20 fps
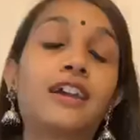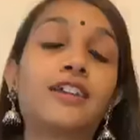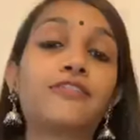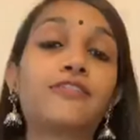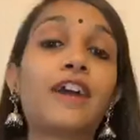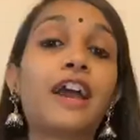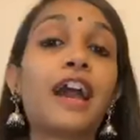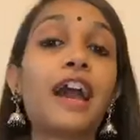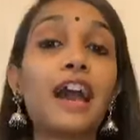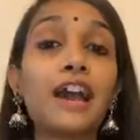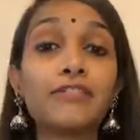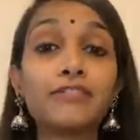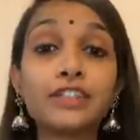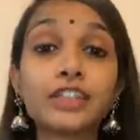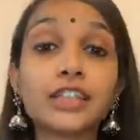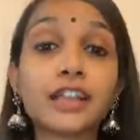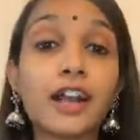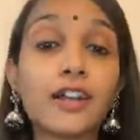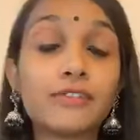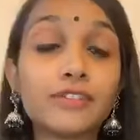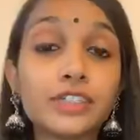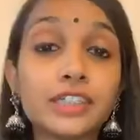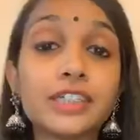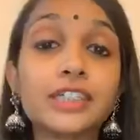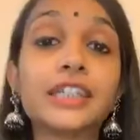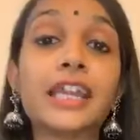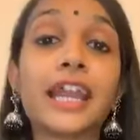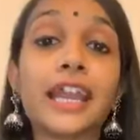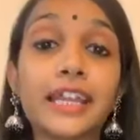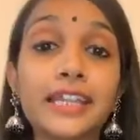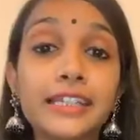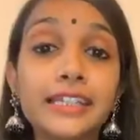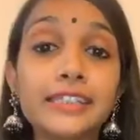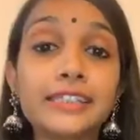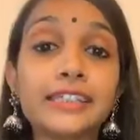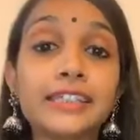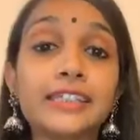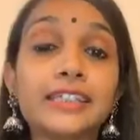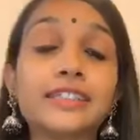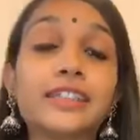if I haven't covered
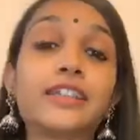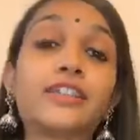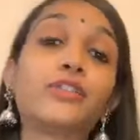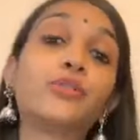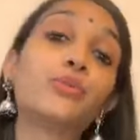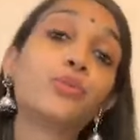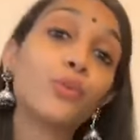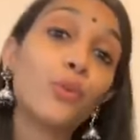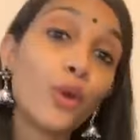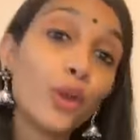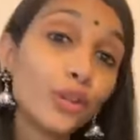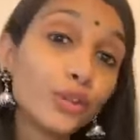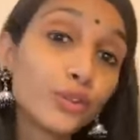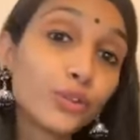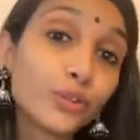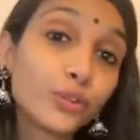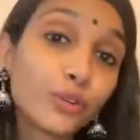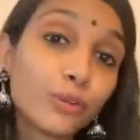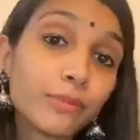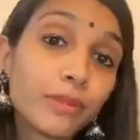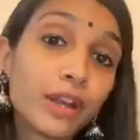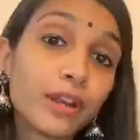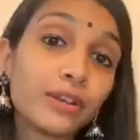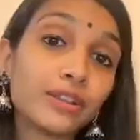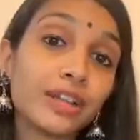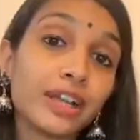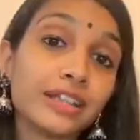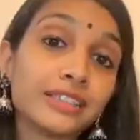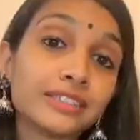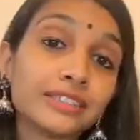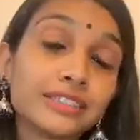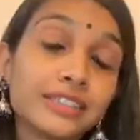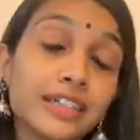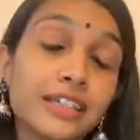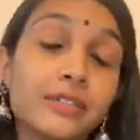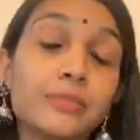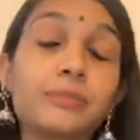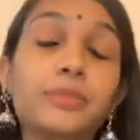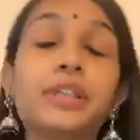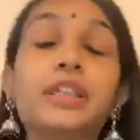anything that you want to know about dance
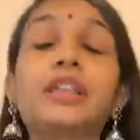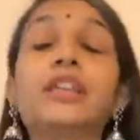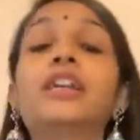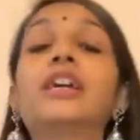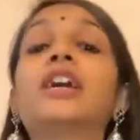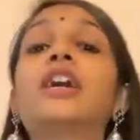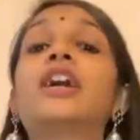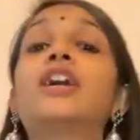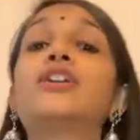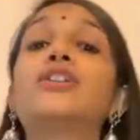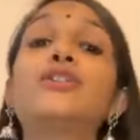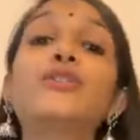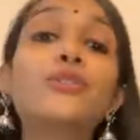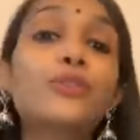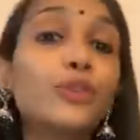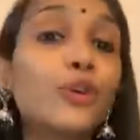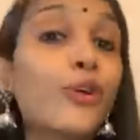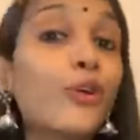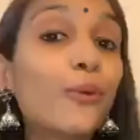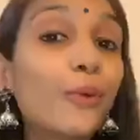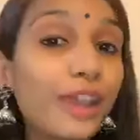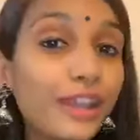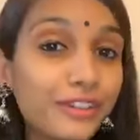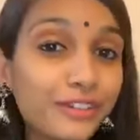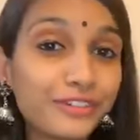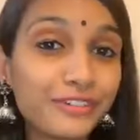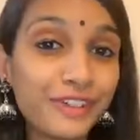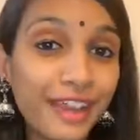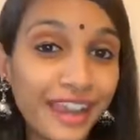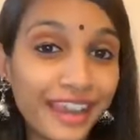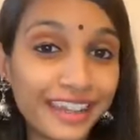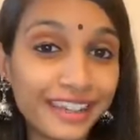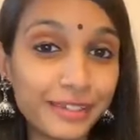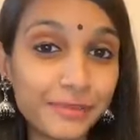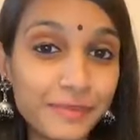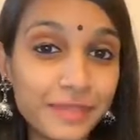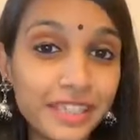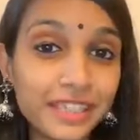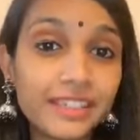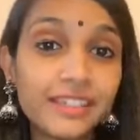therapy, you know where to
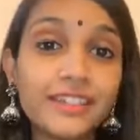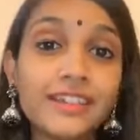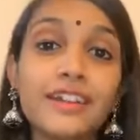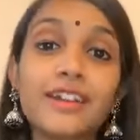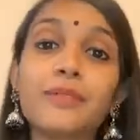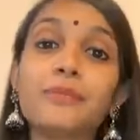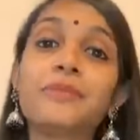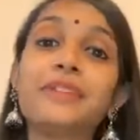find me.